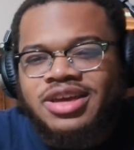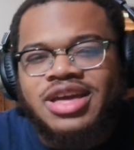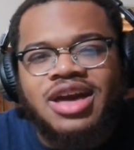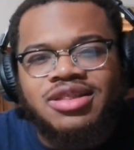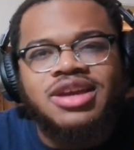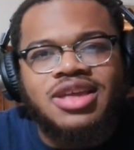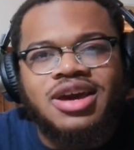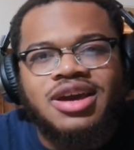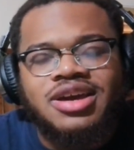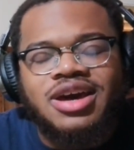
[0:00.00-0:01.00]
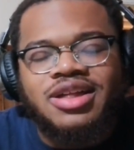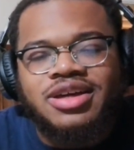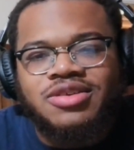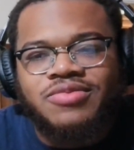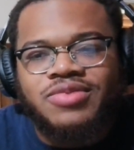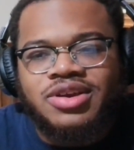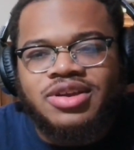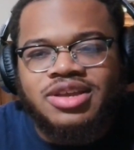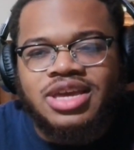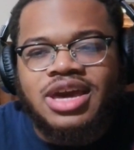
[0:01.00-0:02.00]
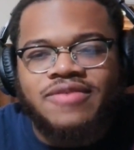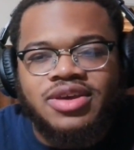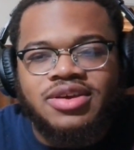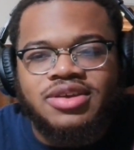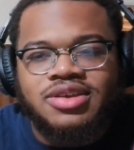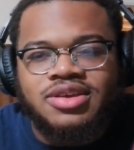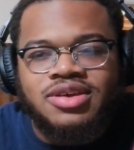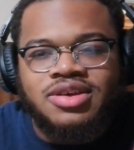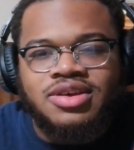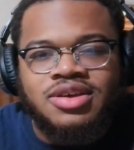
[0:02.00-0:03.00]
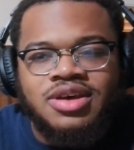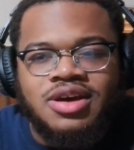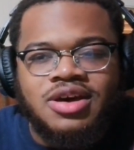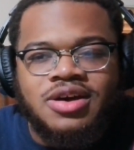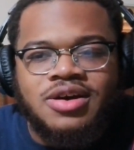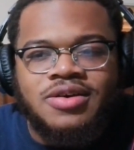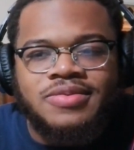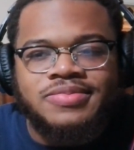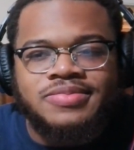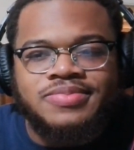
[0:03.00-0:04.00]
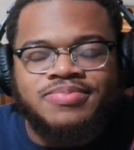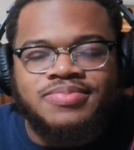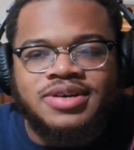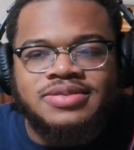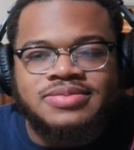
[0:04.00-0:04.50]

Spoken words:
like that. I like the way that they have it. But